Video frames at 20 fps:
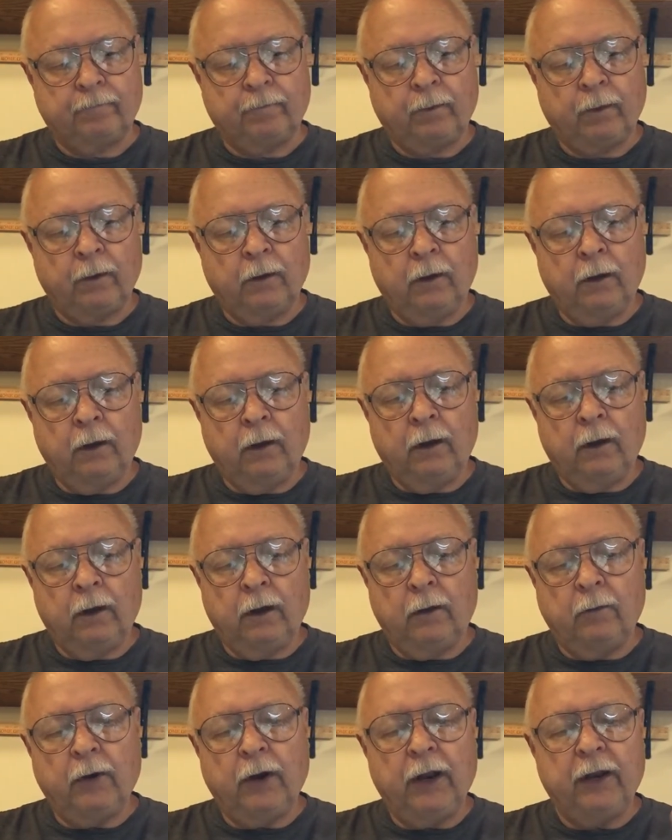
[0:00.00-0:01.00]

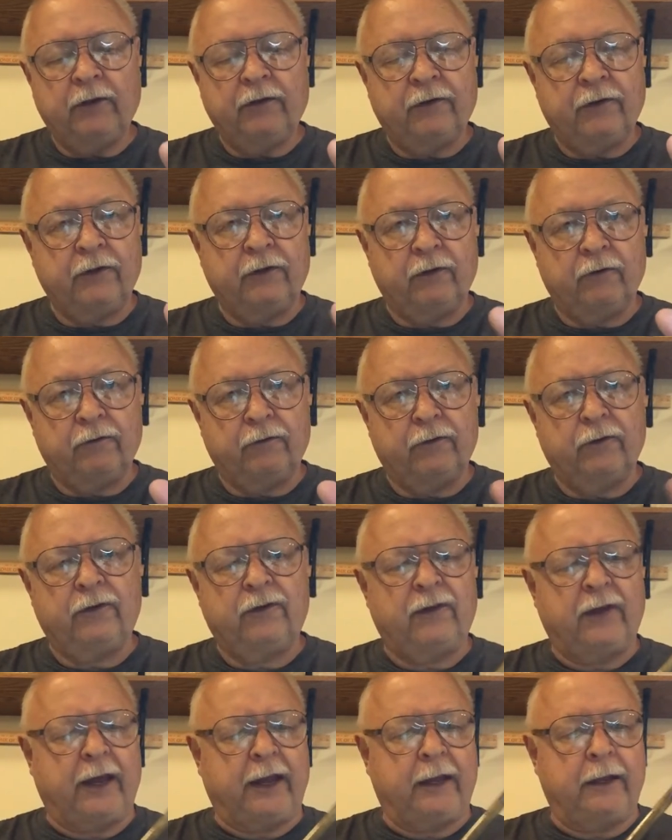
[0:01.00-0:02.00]
And I'm going to let it sit there for a
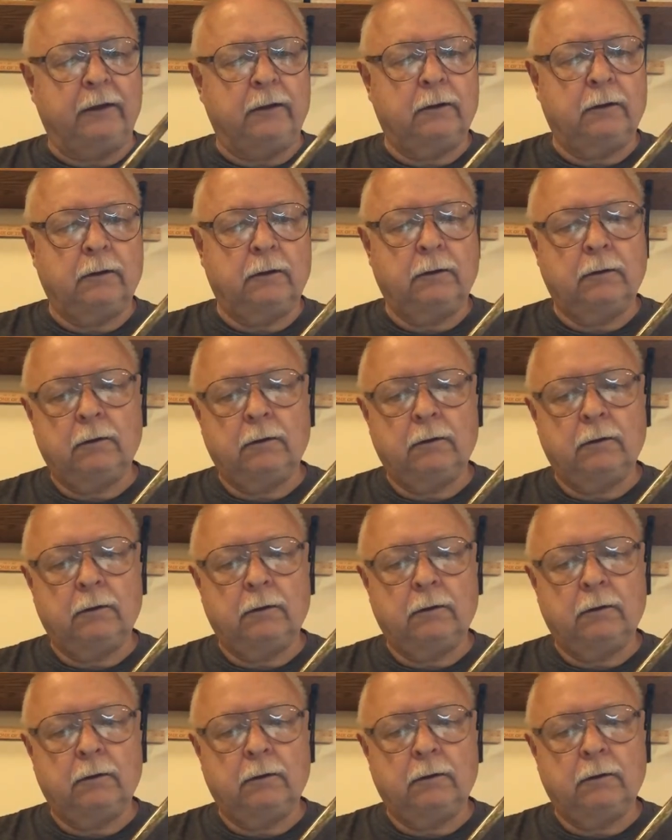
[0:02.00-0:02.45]
second.